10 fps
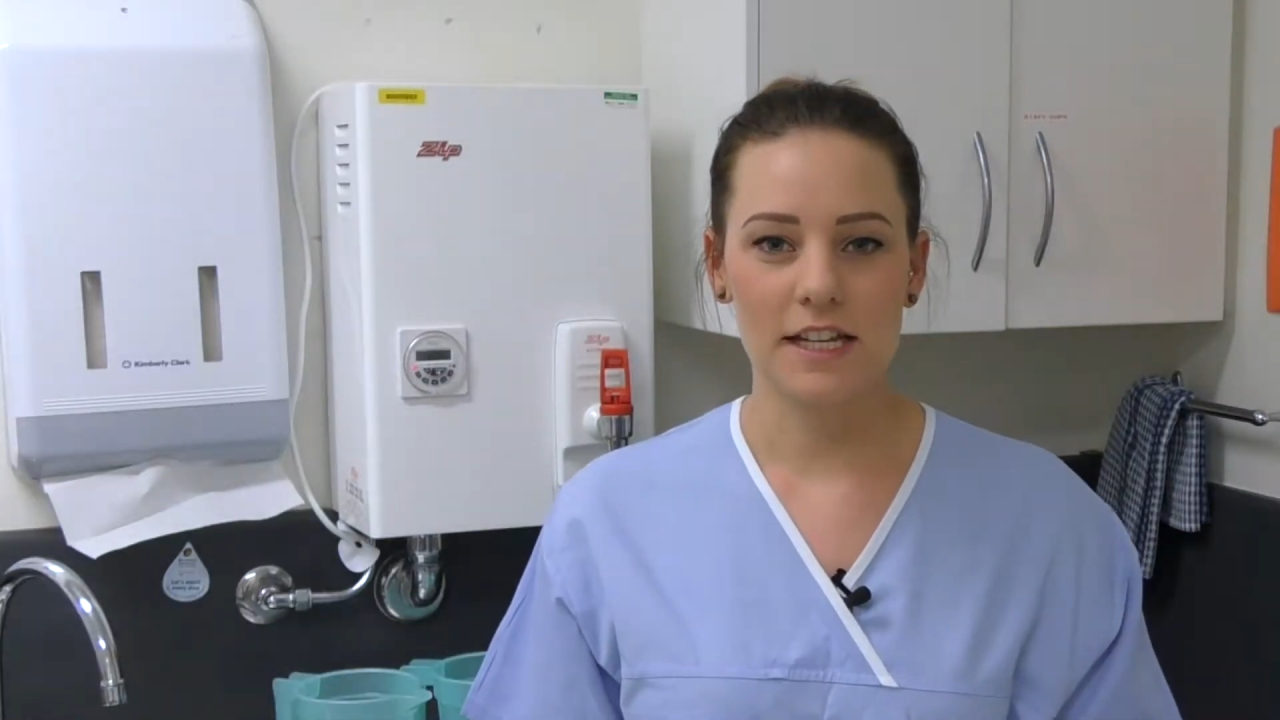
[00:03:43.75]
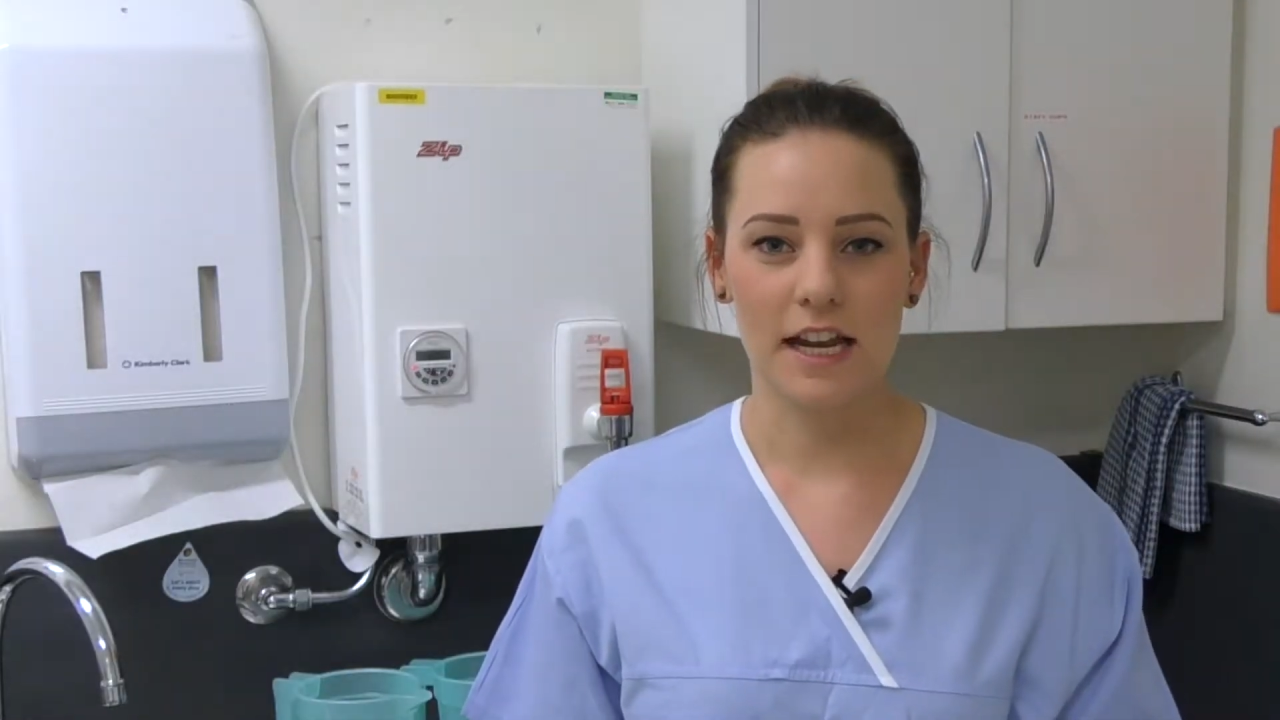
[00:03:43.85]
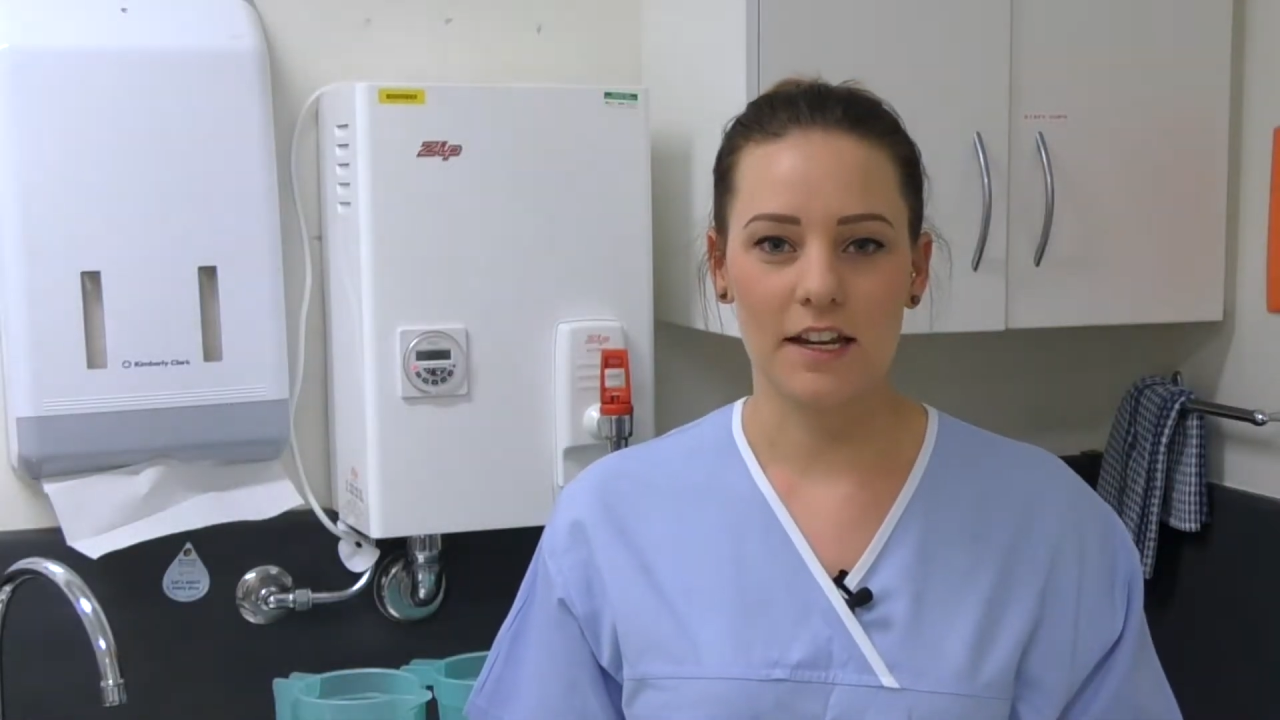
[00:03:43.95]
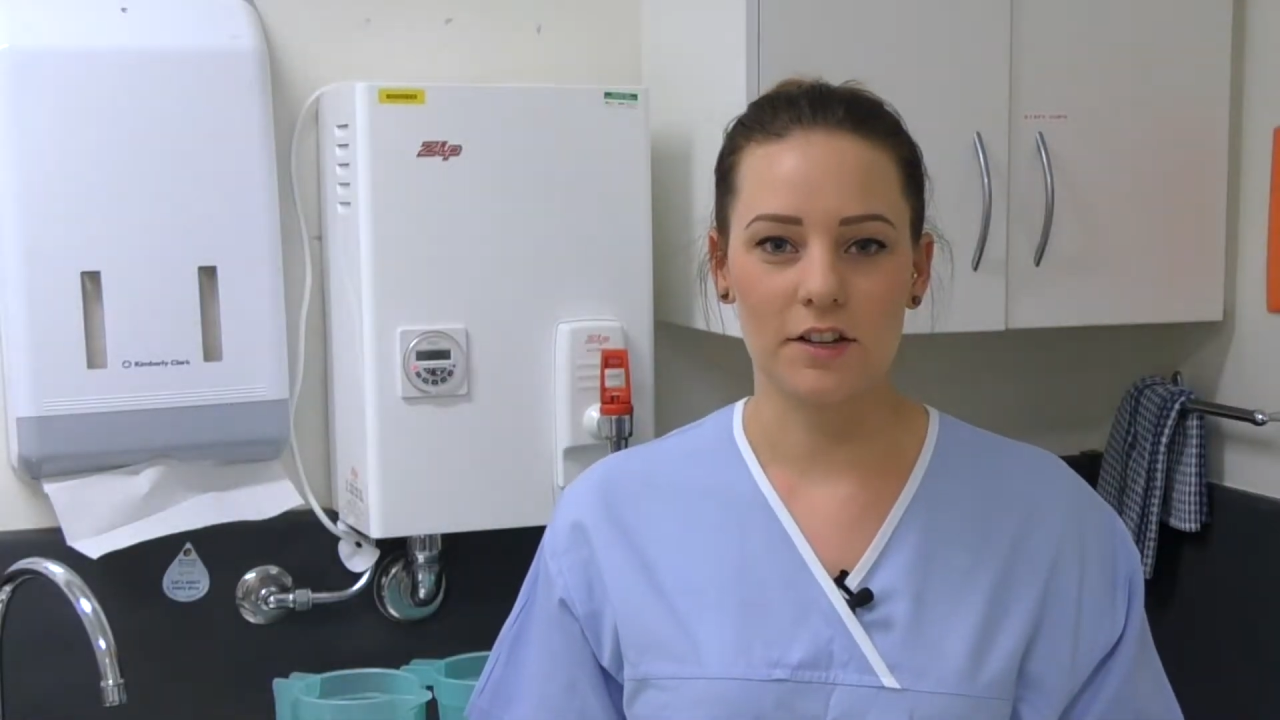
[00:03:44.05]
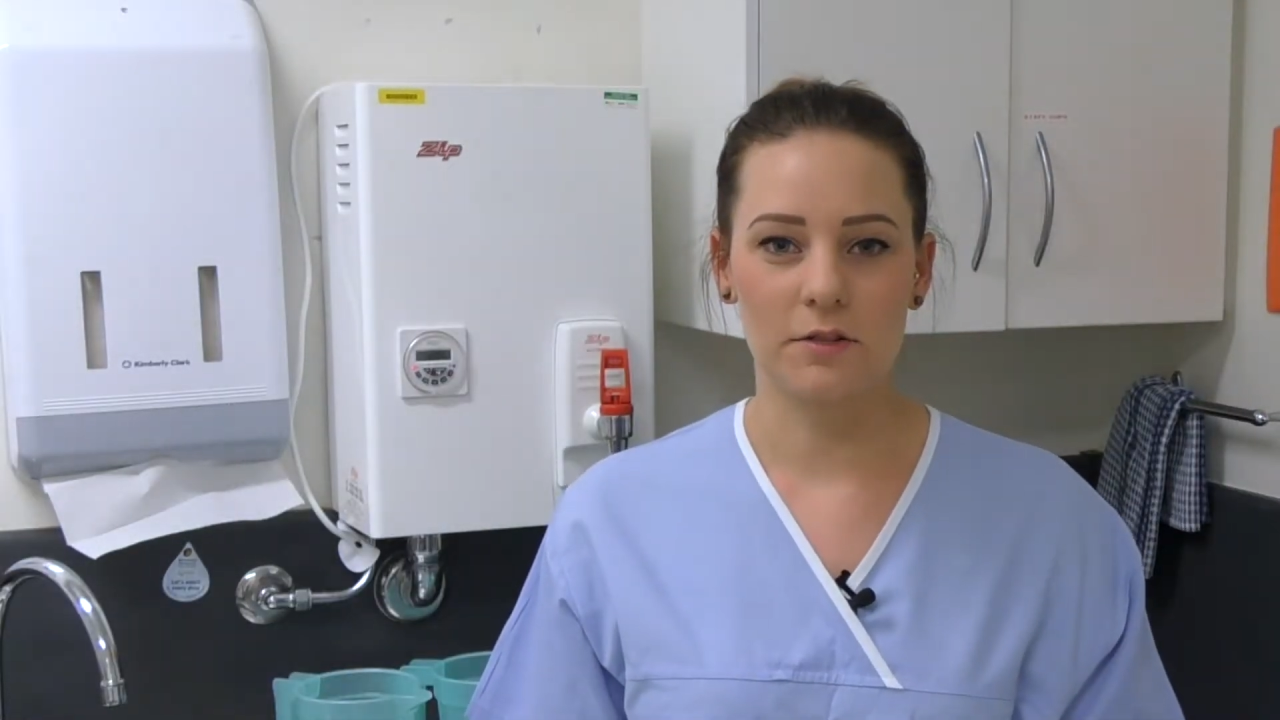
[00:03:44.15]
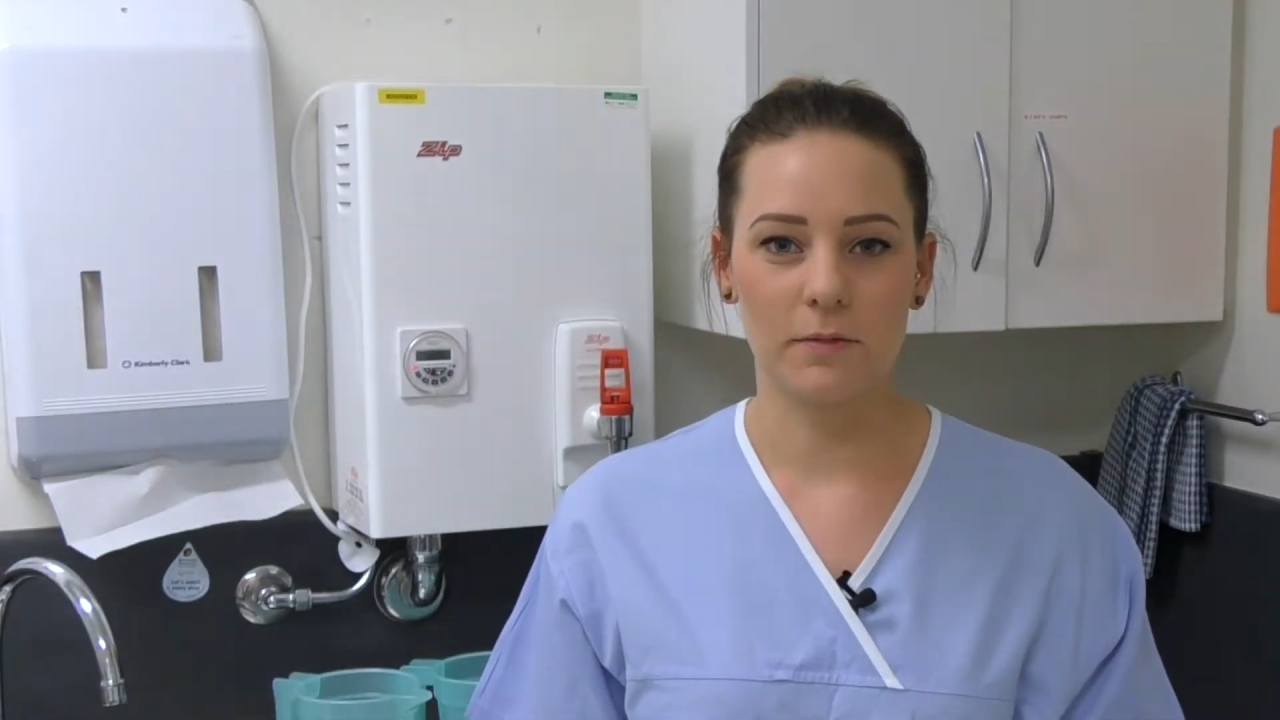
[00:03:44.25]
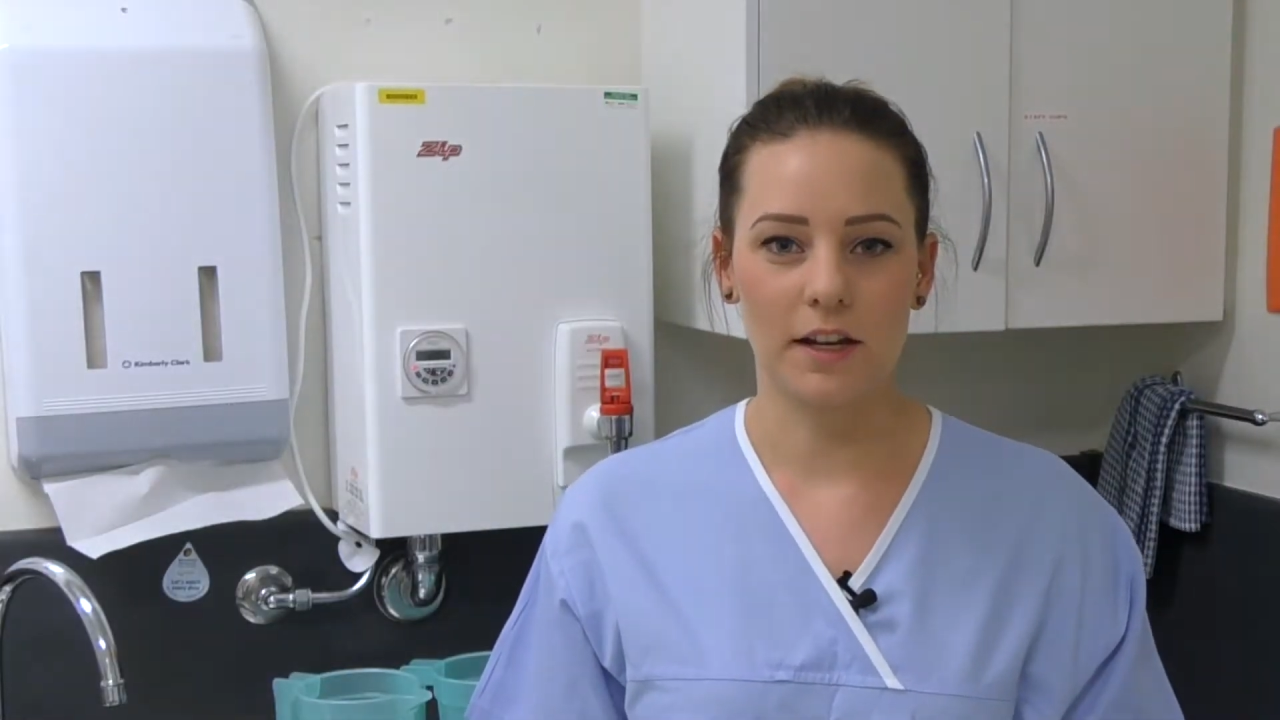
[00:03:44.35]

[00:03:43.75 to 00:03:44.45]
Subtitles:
taking your